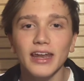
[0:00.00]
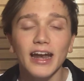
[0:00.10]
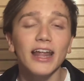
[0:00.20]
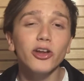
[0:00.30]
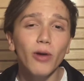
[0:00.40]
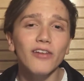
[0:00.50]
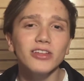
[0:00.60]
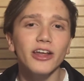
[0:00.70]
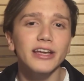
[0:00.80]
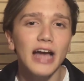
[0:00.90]
And I don't have a
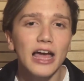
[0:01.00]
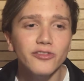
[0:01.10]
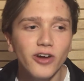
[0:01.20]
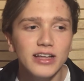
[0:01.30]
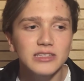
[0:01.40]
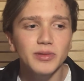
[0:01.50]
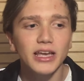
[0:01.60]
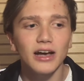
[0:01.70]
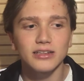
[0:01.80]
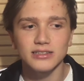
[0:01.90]
lot of guy friends
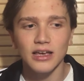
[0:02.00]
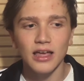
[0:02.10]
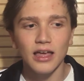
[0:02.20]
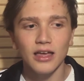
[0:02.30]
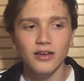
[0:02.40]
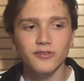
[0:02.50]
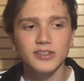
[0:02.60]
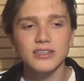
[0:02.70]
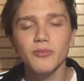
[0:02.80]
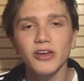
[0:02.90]
because for
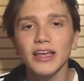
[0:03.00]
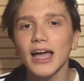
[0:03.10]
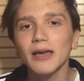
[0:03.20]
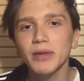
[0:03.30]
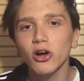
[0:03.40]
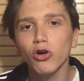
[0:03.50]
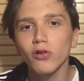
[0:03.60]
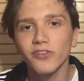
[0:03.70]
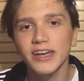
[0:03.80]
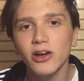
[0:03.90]
some, like, I can make a whole
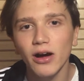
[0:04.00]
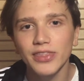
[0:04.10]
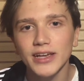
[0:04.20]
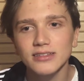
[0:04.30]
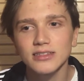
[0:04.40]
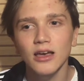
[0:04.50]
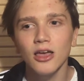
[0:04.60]
video on this,